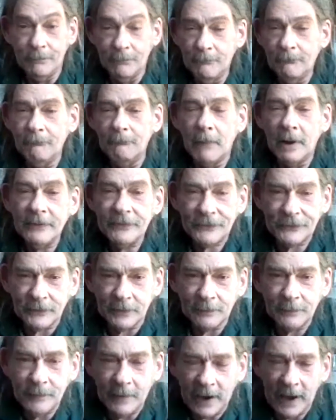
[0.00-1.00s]
months
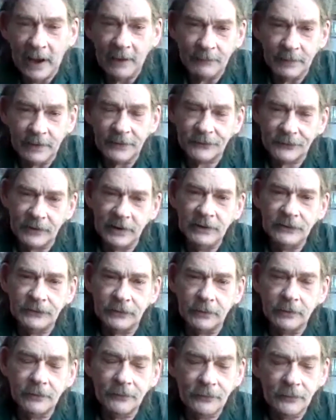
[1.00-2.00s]
of having
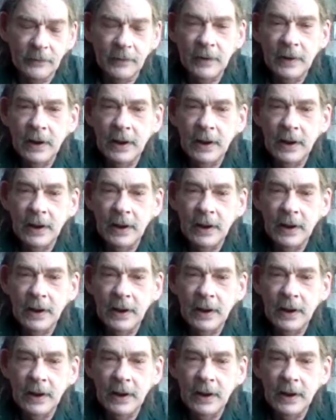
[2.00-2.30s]
seizures,